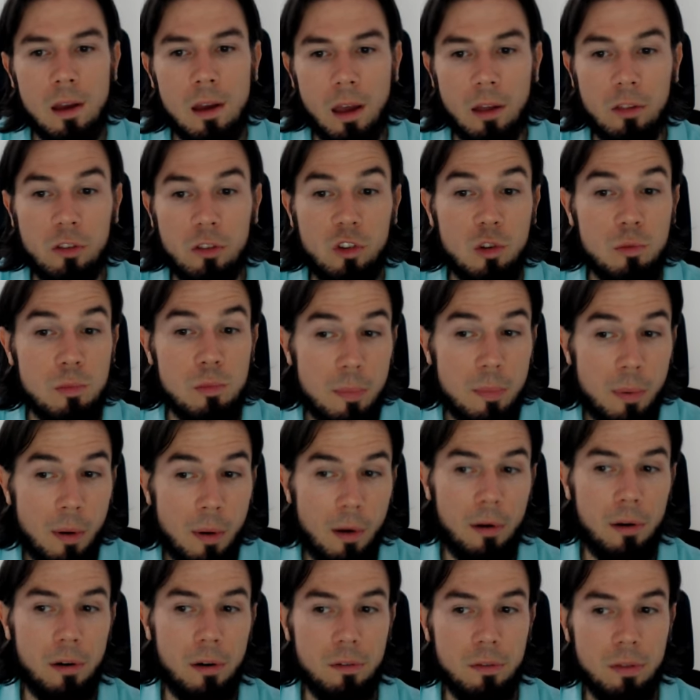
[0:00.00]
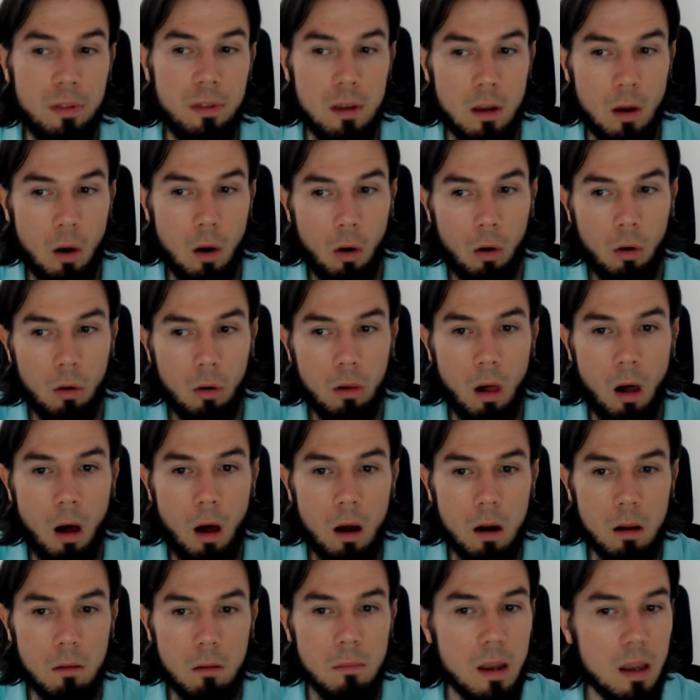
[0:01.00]
and to be part of the whole
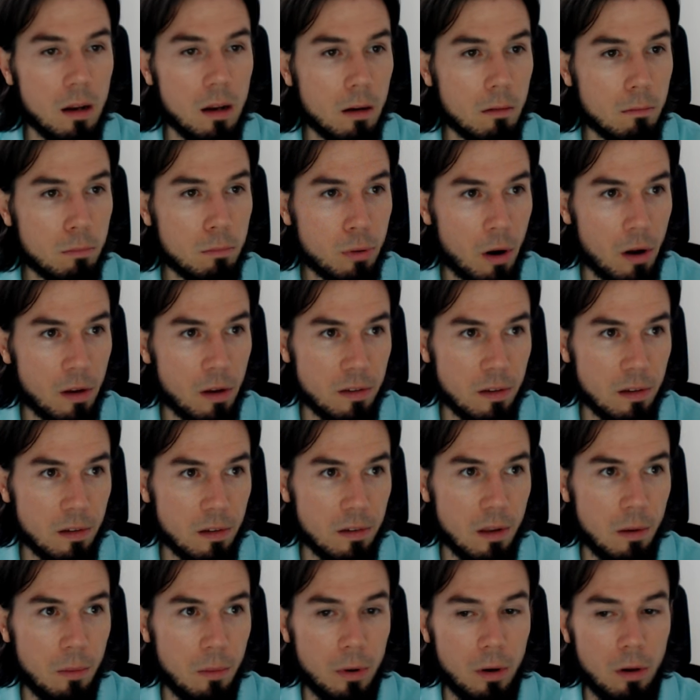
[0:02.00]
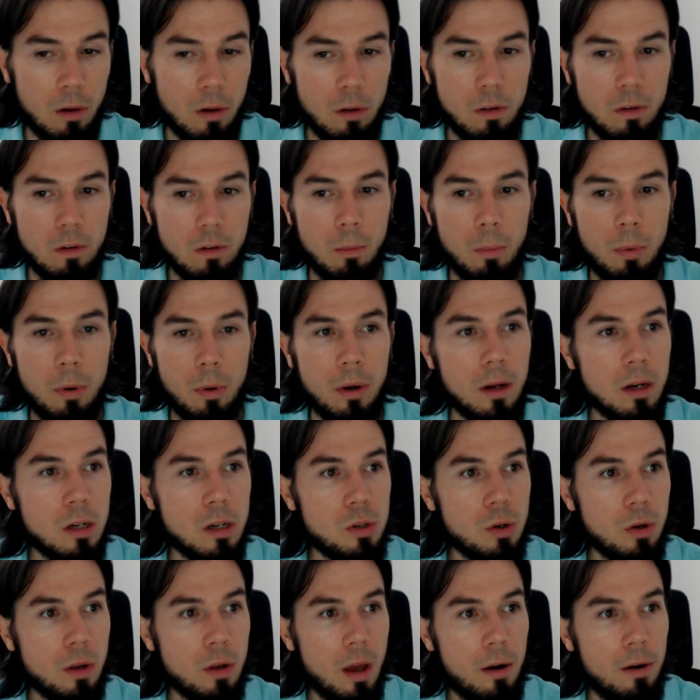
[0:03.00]
automated process that we're also putting
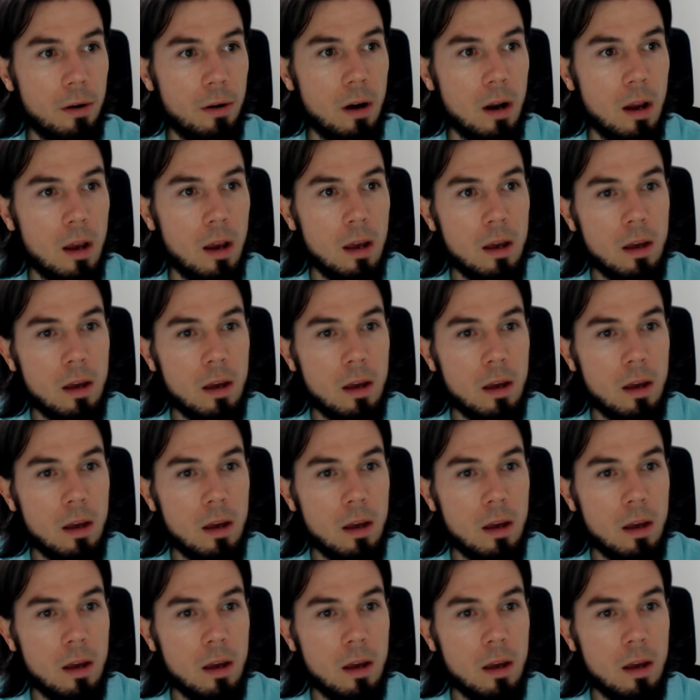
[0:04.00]
together.